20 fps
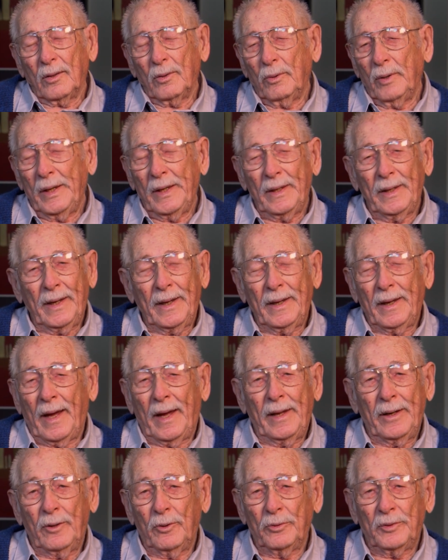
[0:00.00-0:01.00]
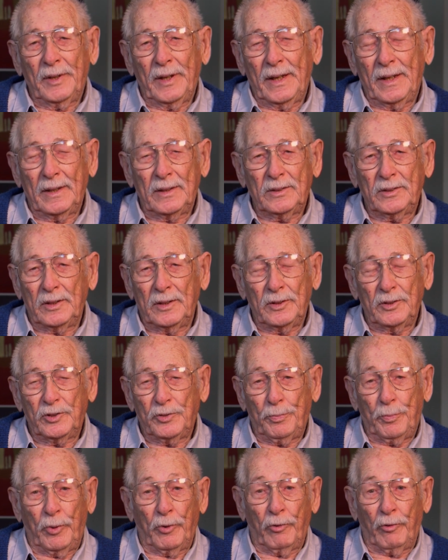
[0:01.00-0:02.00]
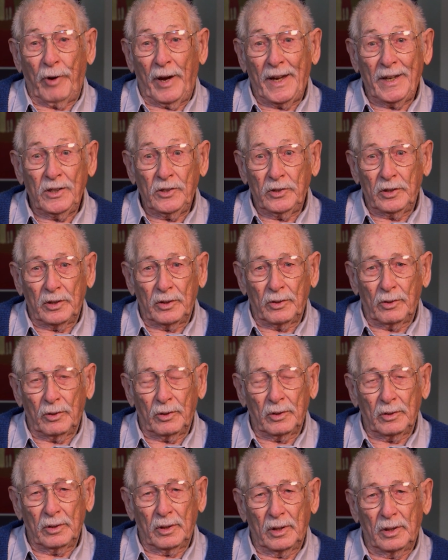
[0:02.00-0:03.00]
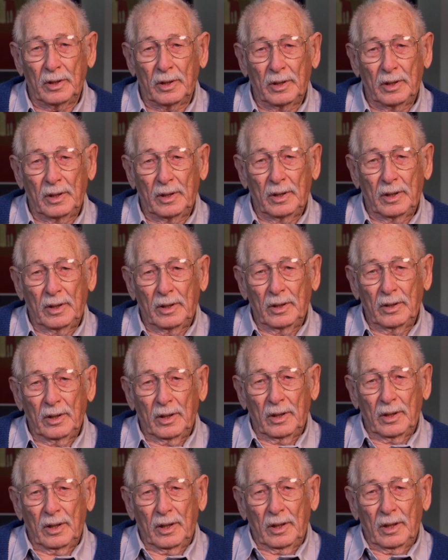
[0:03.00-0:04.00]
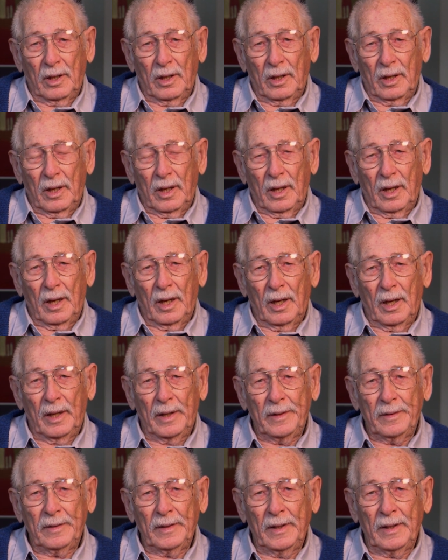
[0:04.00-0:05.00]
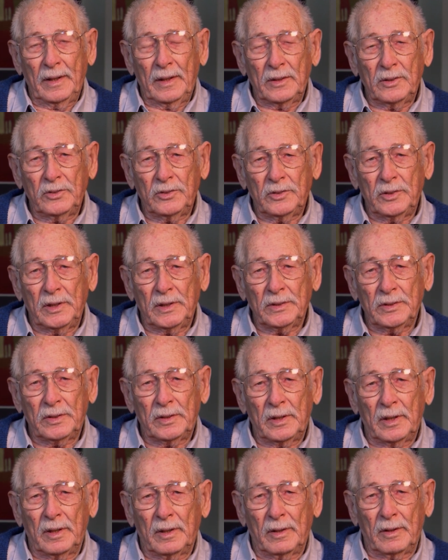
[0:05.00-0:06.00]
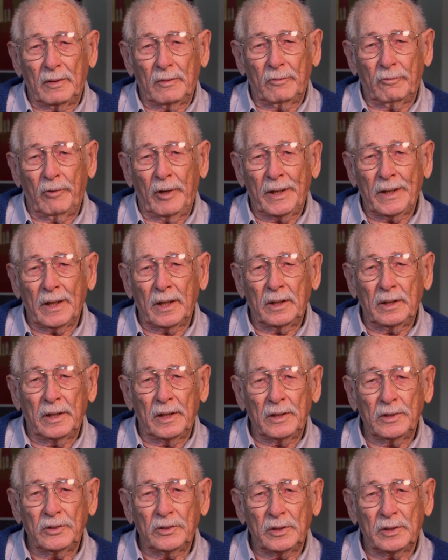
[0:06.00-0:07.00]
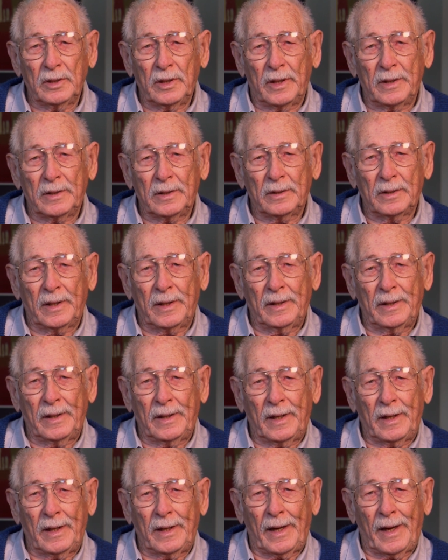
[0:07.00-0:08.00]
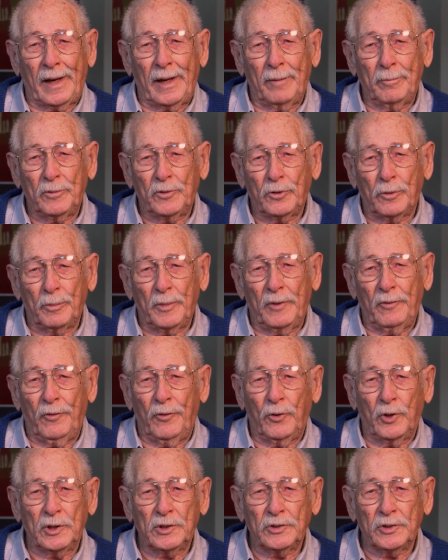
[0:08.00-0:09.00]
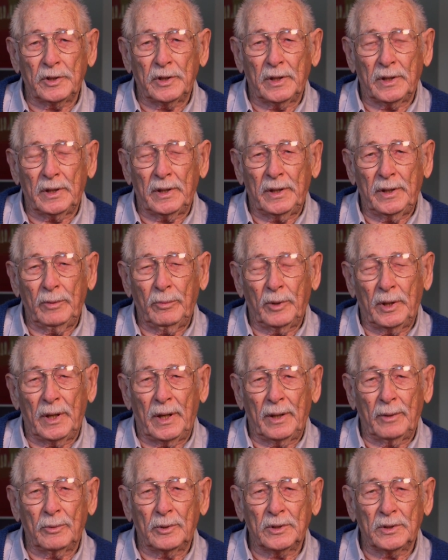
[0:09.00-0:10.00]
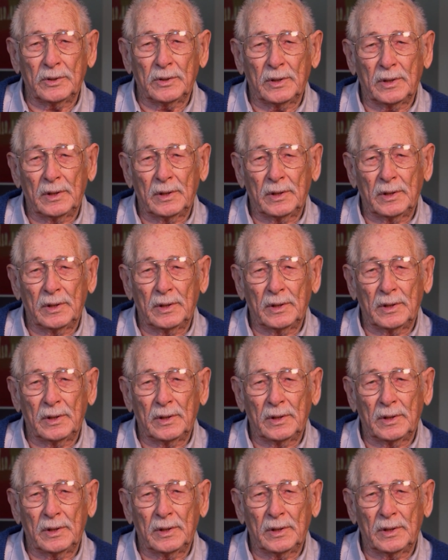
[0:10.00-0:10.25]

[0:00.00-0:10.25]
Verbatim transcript: Well, I, I don't think it's inspiration or what is it? I think it's just a recognition that came to me fortunately when I was